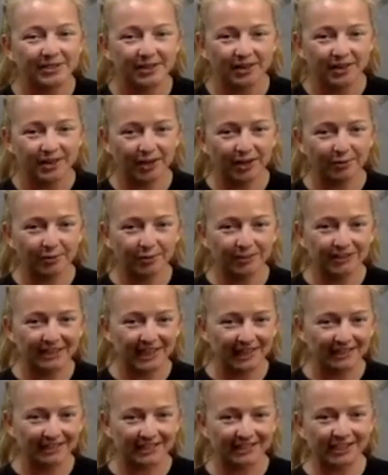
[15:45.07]
Are you
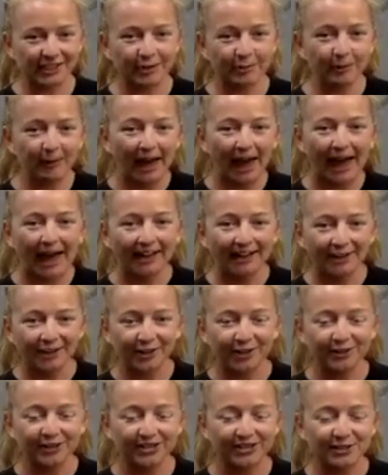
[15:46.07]
protecting your back? Are you
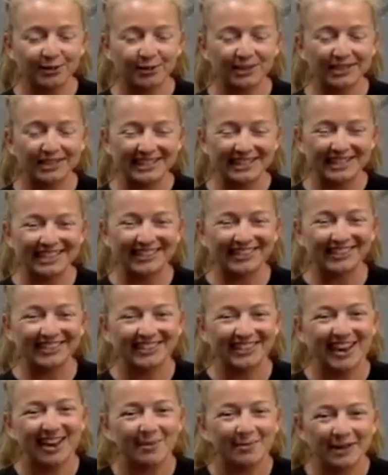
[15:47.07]
squeezing your
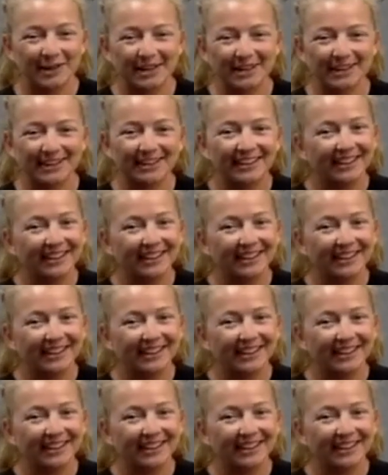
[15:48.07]
tummy?